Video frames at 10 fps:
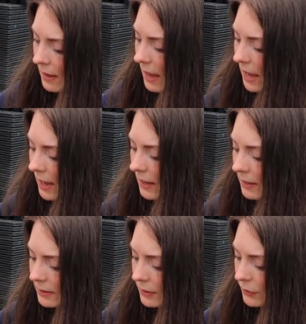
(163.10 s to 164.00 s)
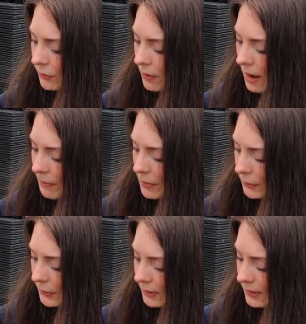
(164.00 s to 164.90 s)
and grab
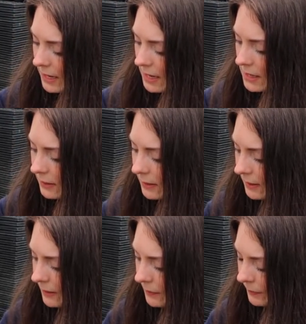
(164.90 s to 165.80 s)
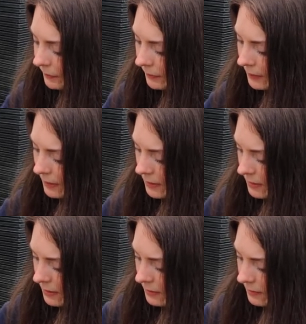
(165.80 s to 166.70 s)
your seeds.
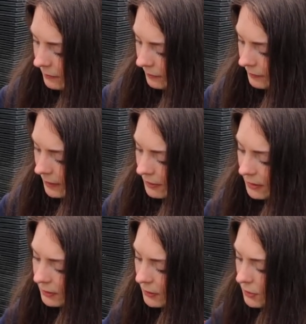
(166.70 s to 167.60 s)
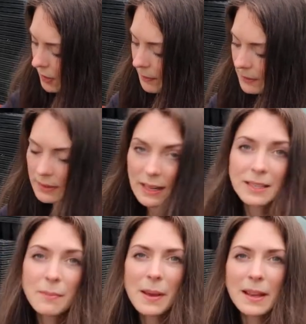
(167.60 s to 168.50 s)
Now these cucumbers are
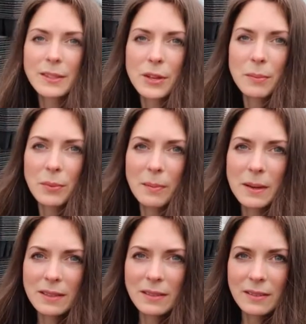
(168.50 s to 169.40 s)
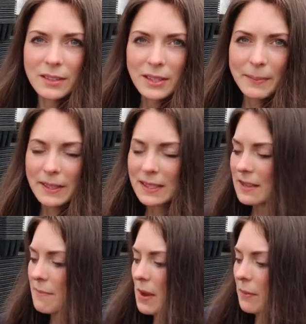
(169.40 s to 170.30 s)
nice and big, so you can probably just about see
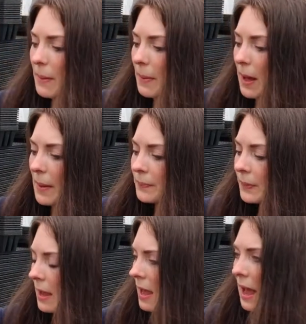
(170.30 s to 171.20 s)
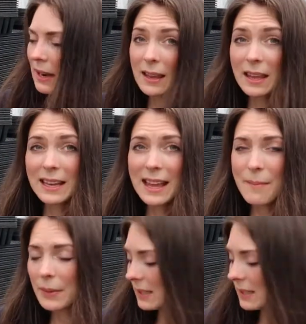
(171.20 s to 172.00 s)
them there in my palm. And I'm going to get my